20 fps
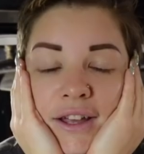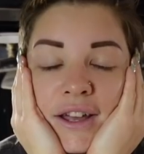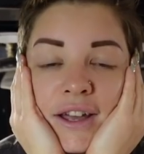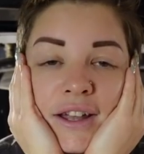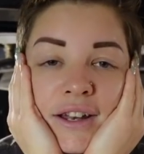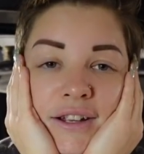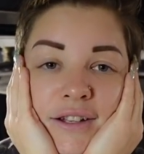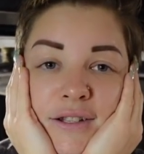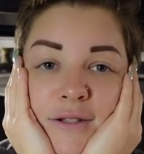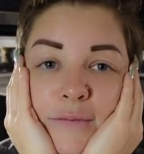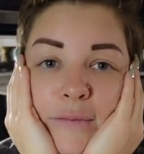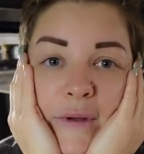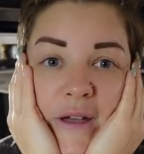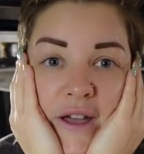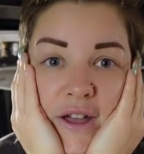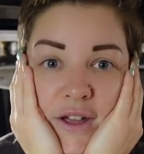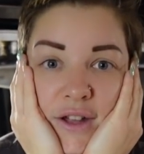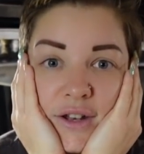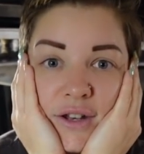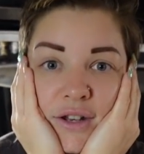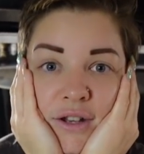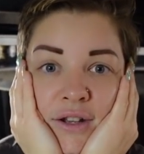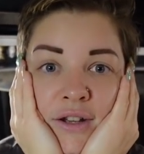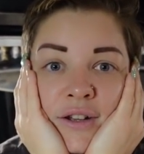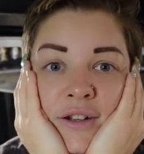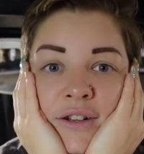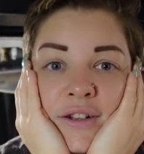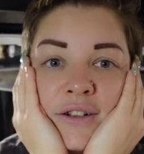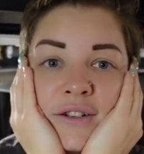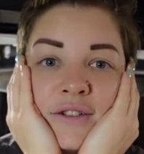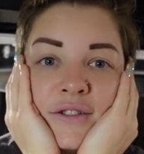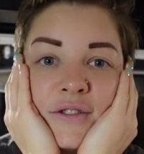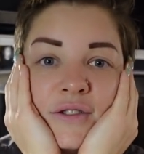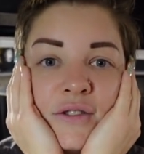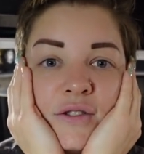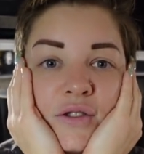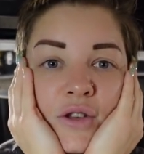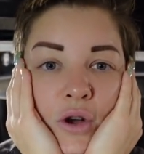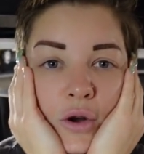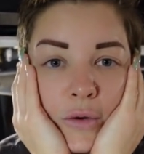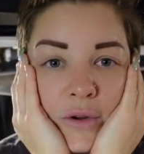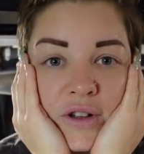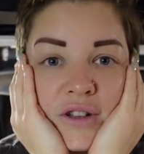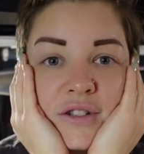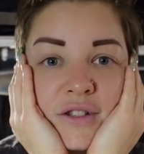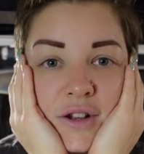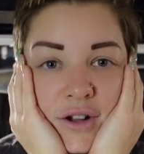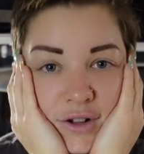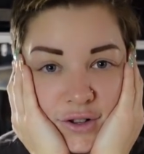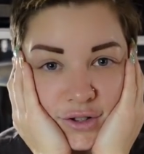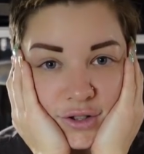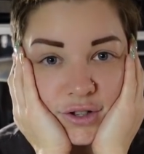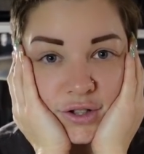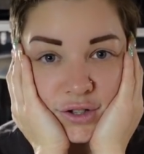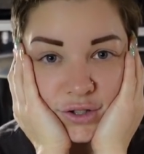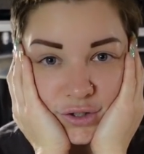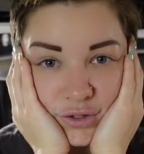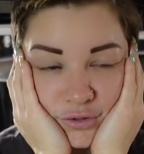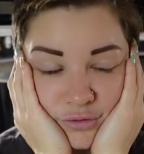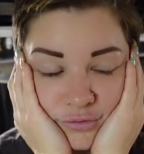It has been so exhausting.